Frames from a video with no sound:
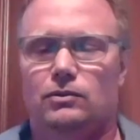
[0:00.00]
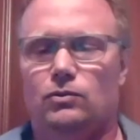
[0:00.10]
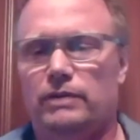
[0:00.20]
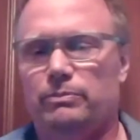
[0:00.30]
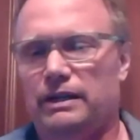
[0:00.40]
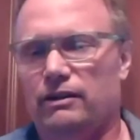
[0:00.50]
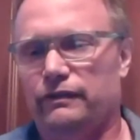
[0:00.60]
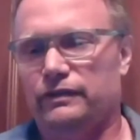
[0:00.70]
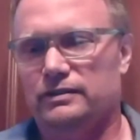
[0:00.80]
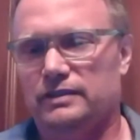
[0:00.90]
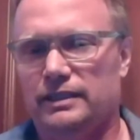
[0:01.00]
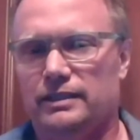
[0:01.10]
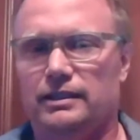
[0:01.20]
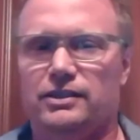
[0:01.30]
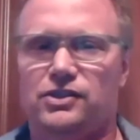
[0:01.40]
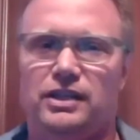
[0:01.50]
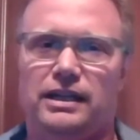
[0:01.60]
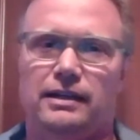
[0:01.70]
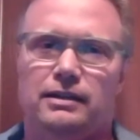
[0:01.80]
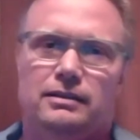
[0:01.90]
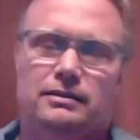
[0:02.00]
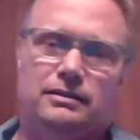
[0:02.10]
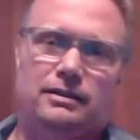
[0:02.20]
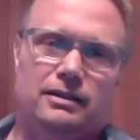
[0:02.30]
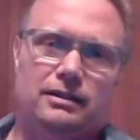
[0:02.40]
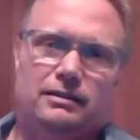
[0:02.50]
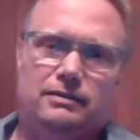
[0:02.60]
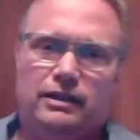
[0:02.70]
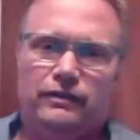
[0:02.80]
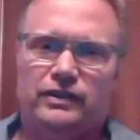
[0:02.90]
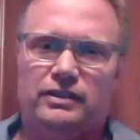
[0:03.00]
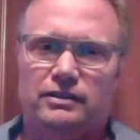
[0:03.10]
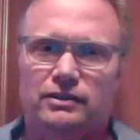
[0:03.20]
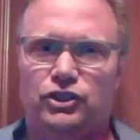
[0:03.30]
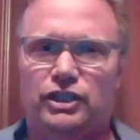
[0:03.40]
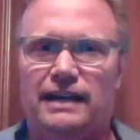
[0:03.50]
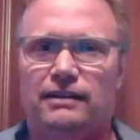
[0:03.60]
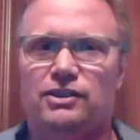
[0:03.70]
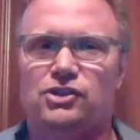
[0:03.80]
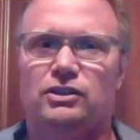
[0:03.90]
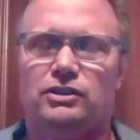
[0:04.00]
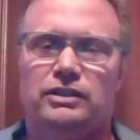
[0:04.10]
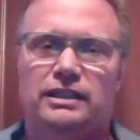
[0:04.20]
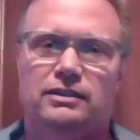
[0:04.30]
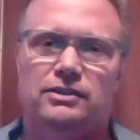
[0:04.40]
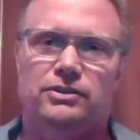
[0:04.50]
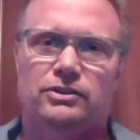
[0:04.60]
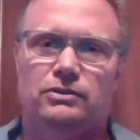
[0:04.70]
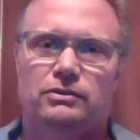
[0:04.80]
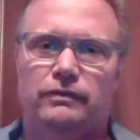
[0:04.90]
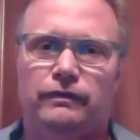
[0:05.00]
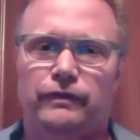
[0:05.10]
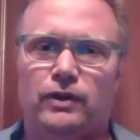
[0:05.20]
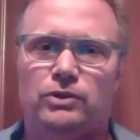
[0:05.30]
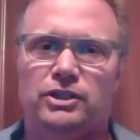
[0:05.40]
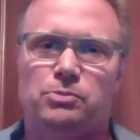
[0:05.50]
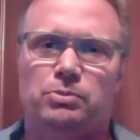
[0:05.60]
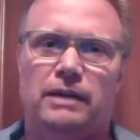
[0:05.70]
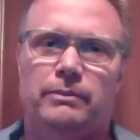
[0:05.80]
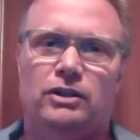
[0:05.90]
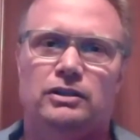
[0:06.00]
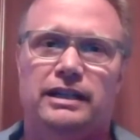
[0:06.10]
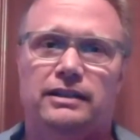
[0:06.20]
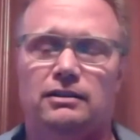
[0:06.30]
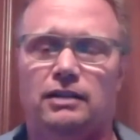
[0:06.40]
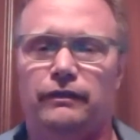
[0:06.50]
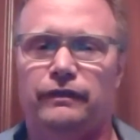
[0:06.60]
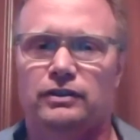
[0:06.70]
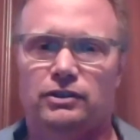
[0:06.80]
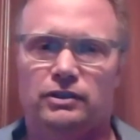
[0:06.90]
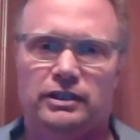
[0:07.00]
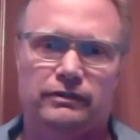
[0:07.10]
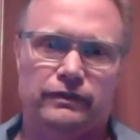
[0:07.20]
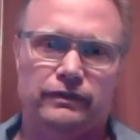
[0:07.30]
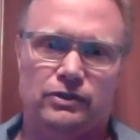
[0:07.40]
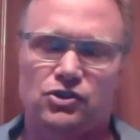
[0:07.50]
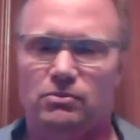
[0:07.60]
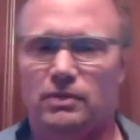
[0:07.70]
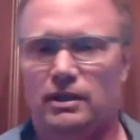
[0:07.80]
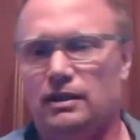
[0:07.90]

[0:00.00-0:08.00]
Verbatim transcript: one powerful thing is that uh, if a child is learning to focus primarily on a love for learning, for s-